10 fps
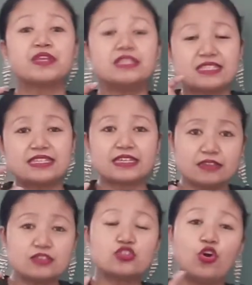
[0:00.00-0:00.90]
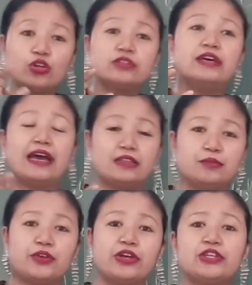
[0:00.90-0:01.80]
stickers on the
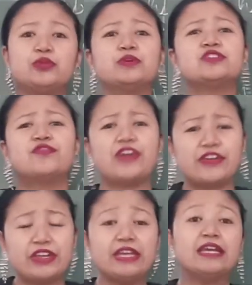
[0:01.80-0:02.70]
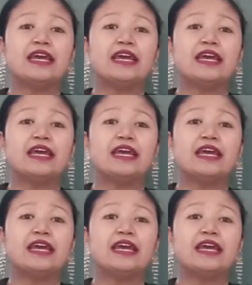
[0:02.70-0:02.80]
almirah, he was very